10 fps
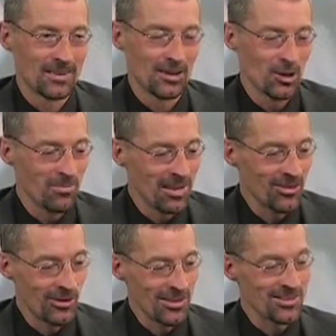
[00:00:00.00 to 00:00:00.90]
You mean
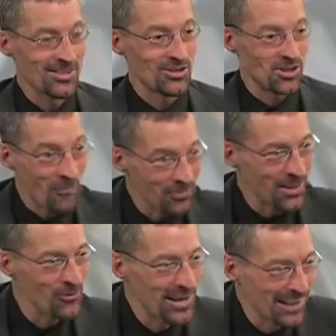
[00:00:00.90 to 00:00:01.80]
there isn't
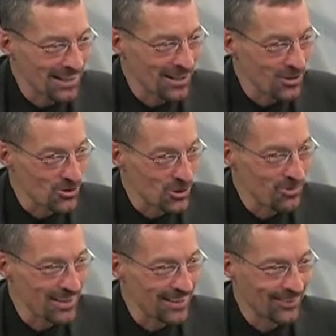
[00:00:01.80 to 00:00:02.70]
something we can
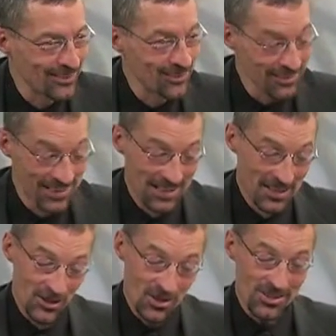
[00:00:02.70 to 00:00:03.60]
contribute on our own?
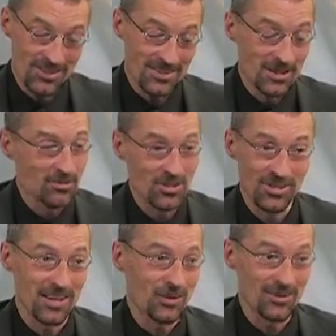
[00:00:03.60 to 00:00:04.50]
Jesus seems to
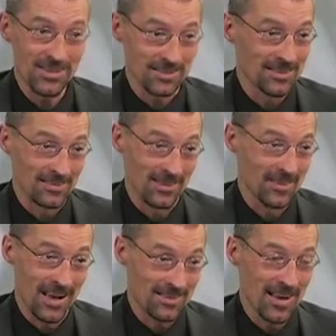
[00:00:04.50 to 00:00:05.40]
say there isn't in
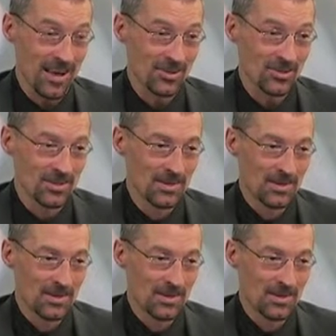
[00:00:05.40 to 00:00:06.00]
that text.